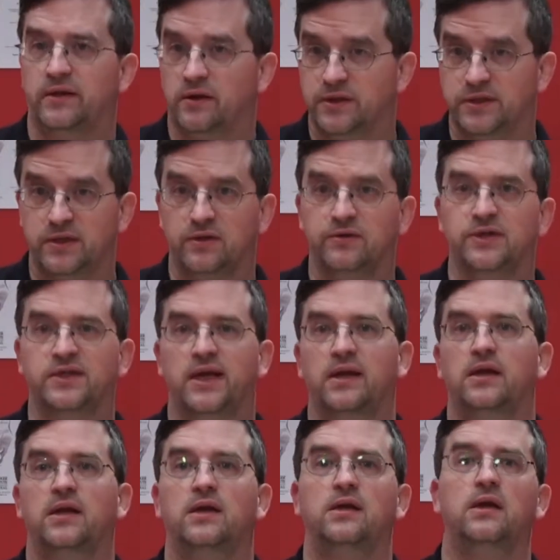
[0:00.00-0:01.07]
that are still
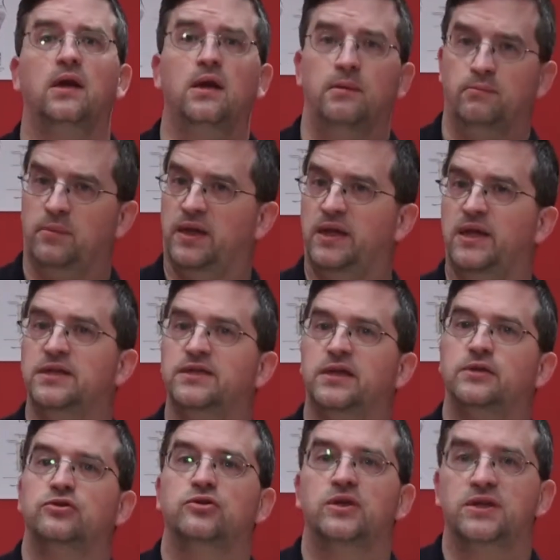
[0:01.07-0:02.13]
standing many
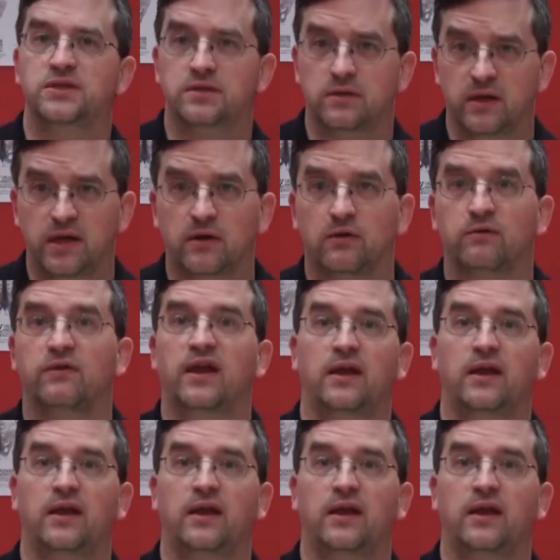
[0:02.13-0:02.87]
centuries later.